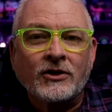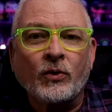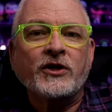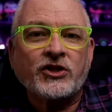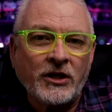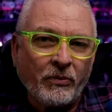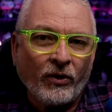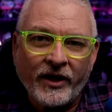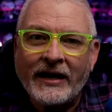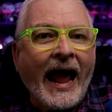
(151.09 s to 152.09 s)
to which
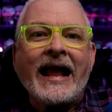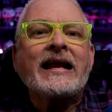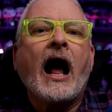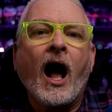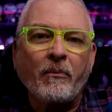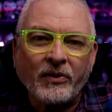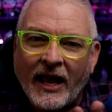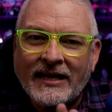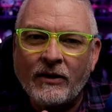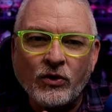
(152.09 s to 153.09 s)
sheeple then ate up
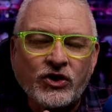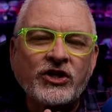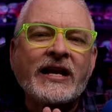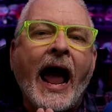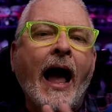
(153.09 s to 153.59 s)
like it was just